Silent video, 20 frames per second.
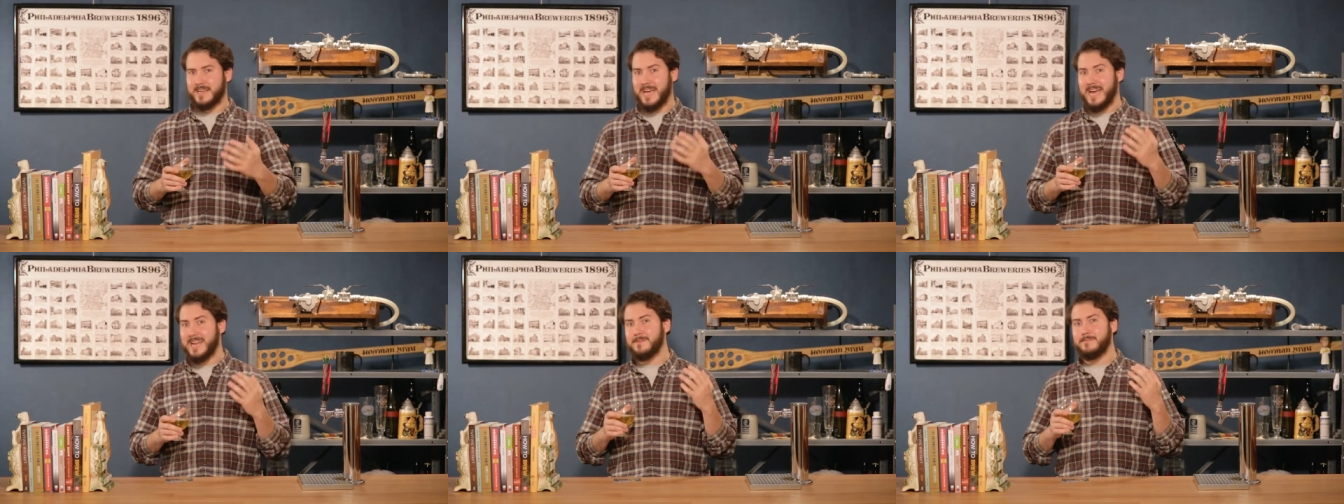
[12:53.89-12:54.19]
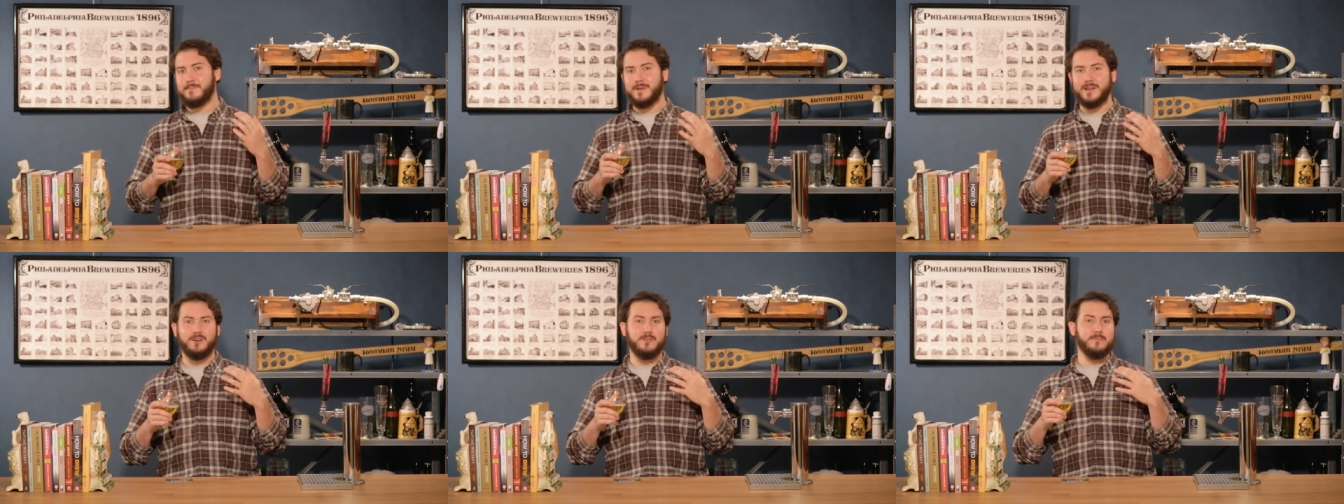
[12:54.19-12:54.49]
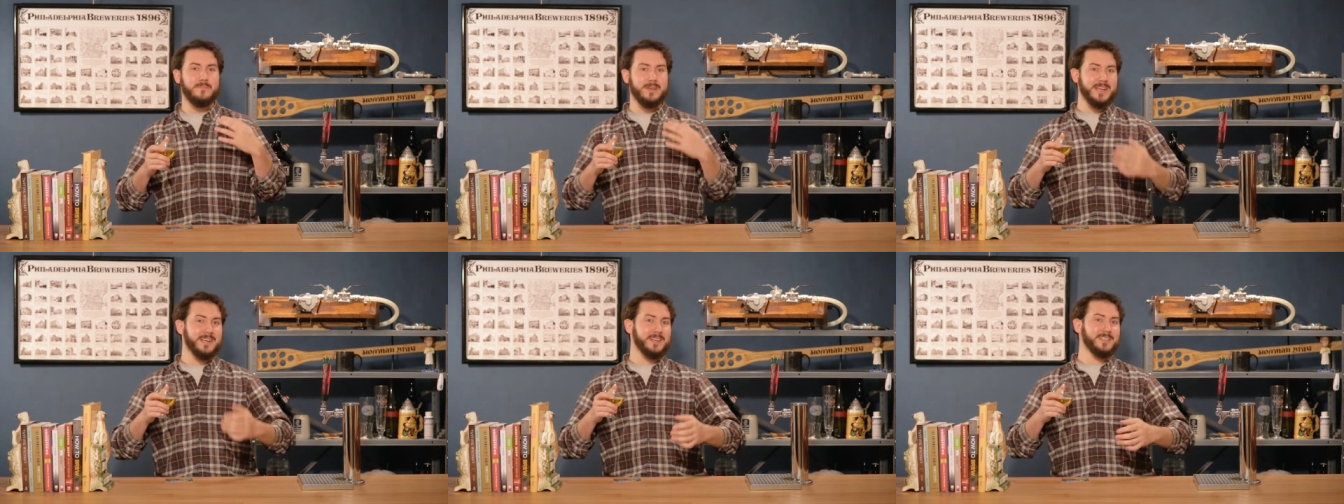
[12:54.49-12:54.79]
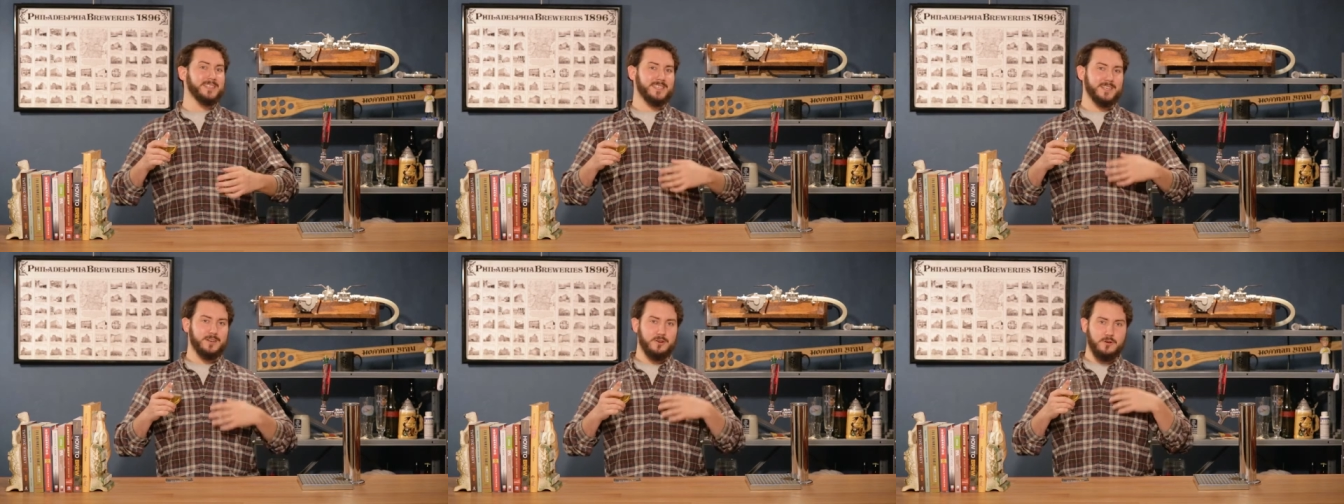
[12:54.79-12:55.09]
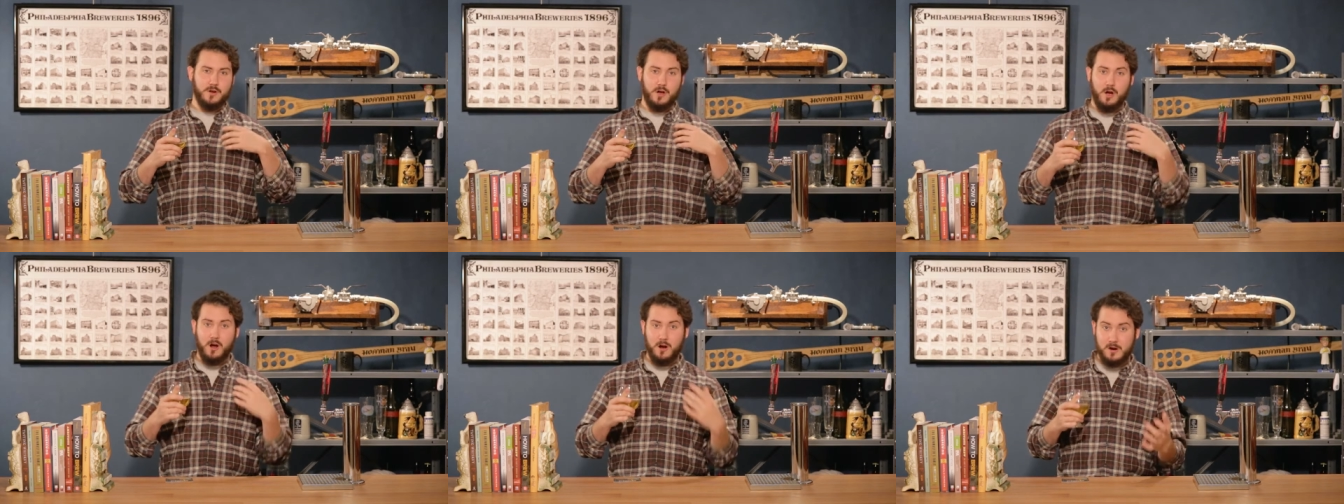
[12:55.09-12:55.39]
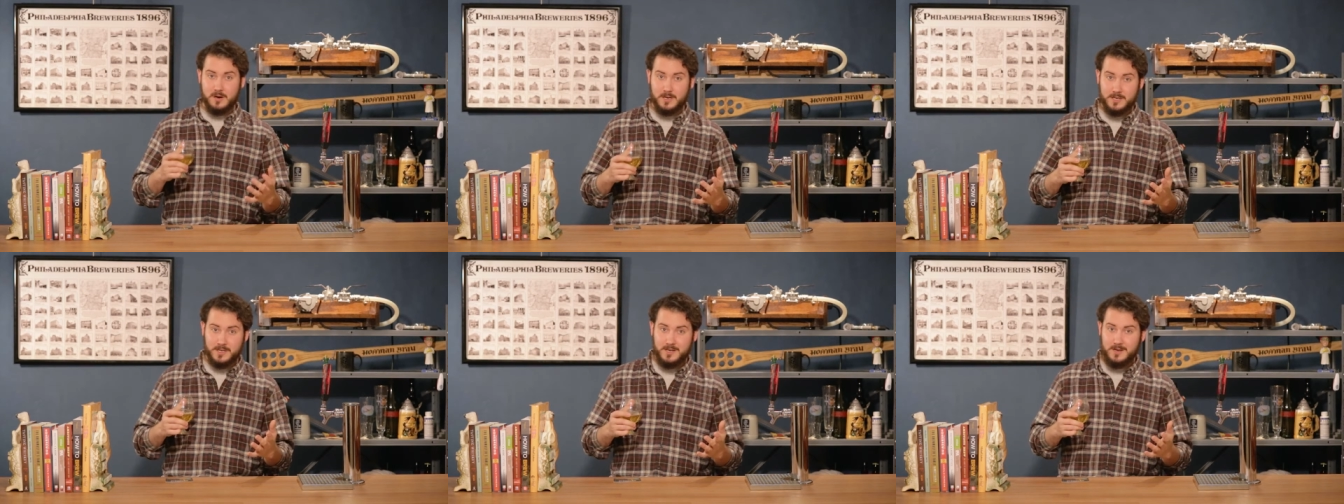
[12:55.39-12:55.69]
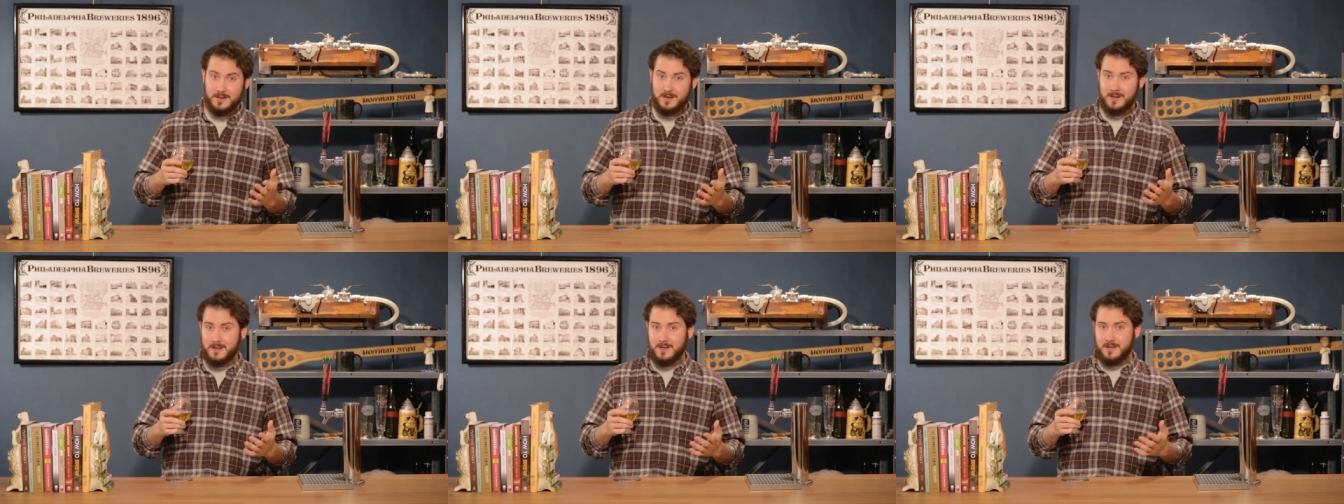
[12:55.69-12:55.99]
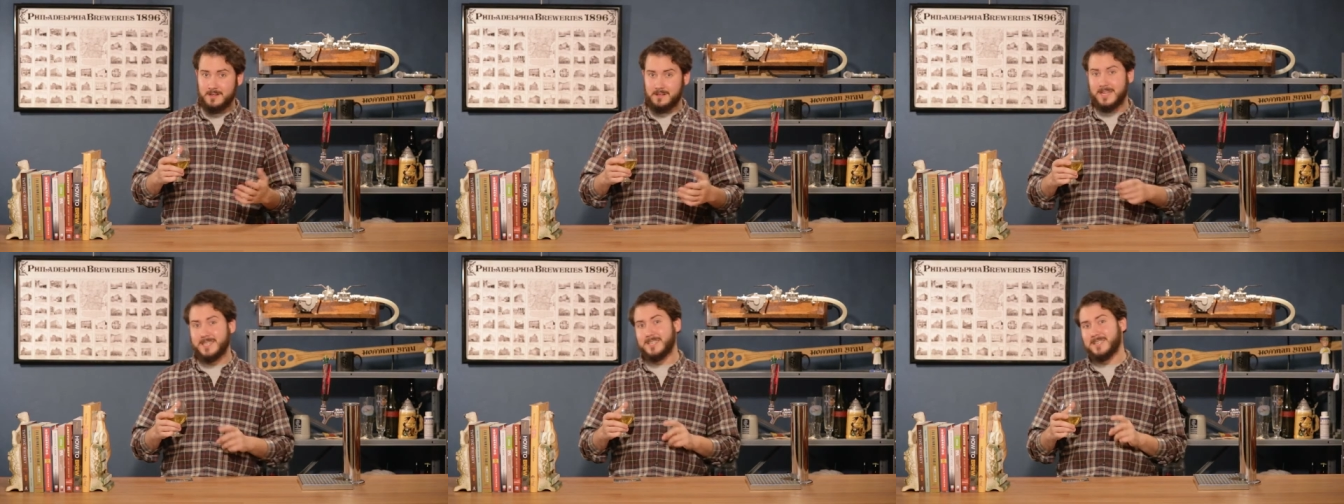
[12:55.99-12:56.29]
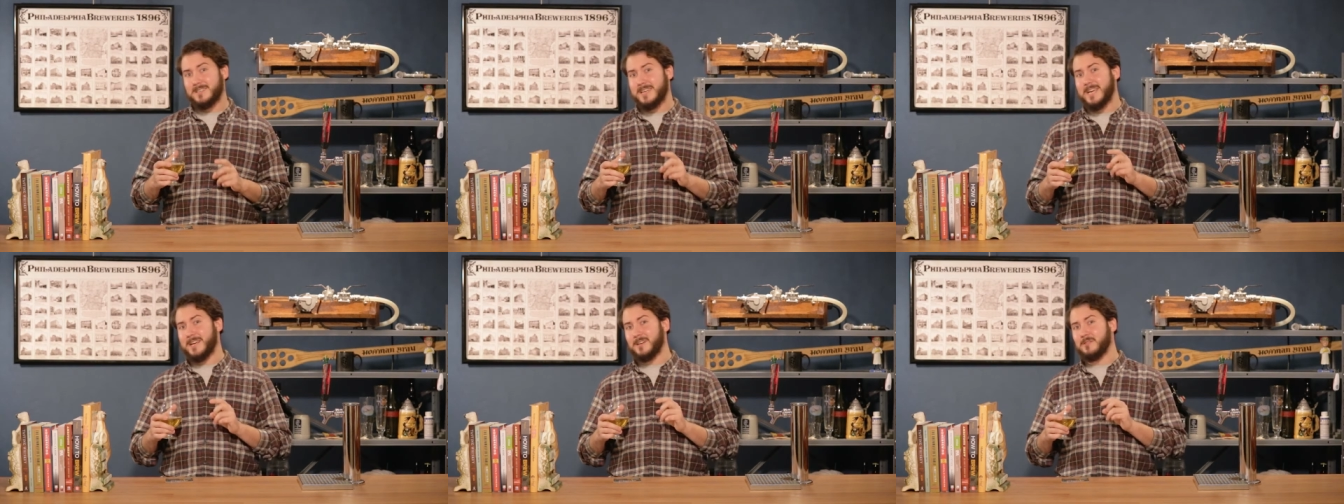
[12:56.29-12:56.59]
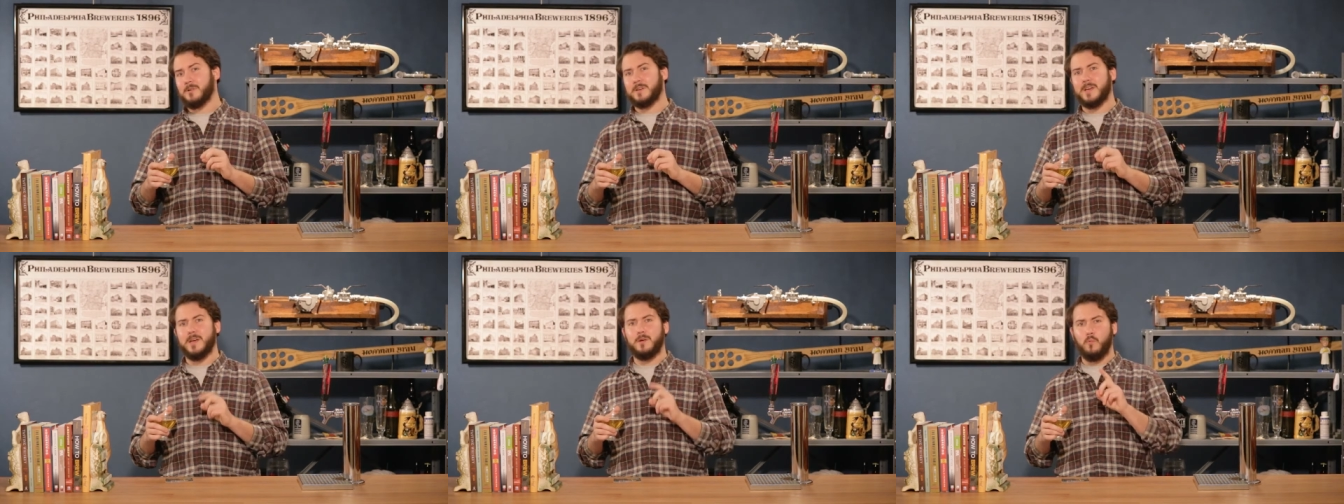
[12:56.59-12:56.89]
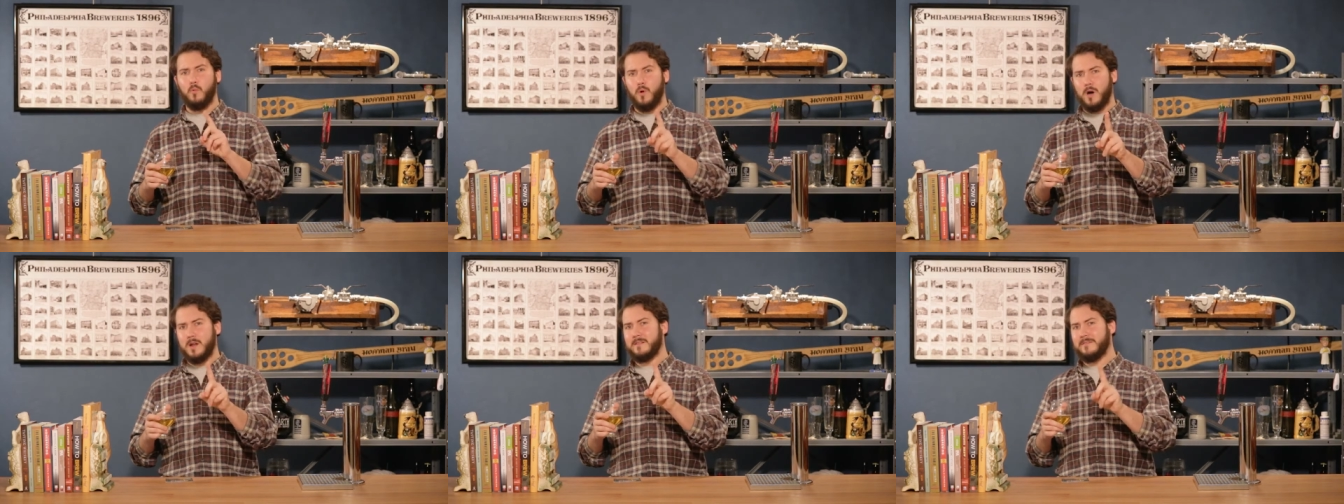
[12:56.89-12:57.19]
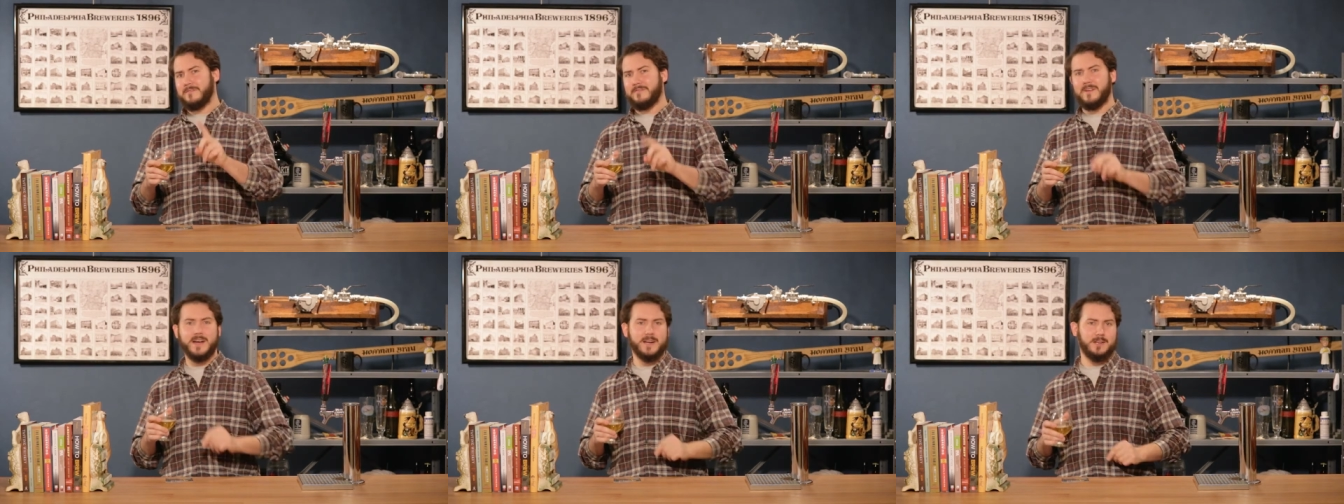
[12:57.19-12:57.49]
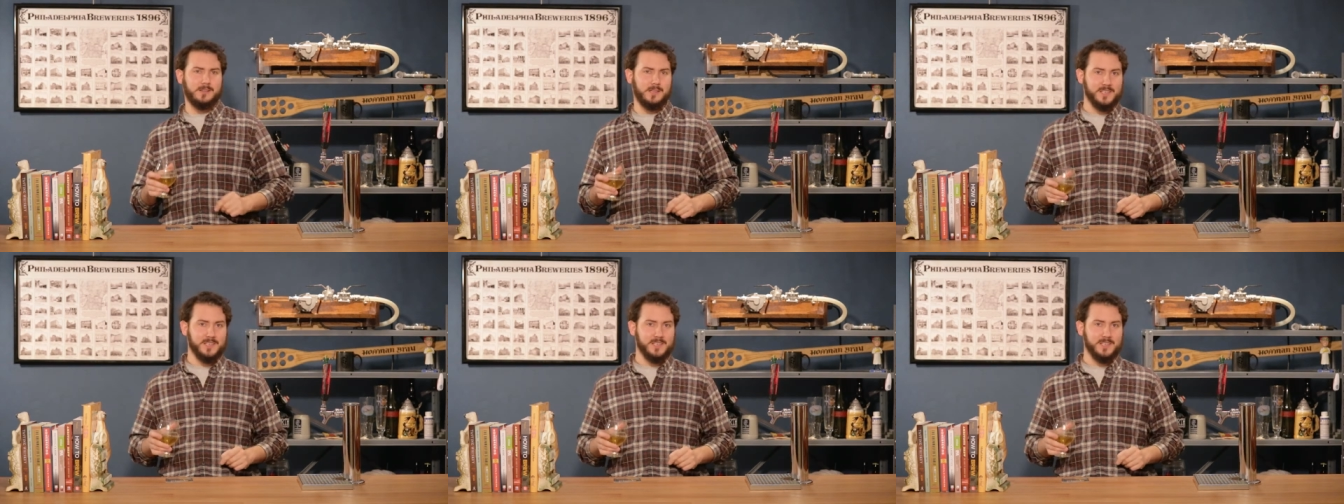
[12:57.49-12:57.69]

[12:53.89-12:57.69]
can beer be considered art? Let's take a look at one final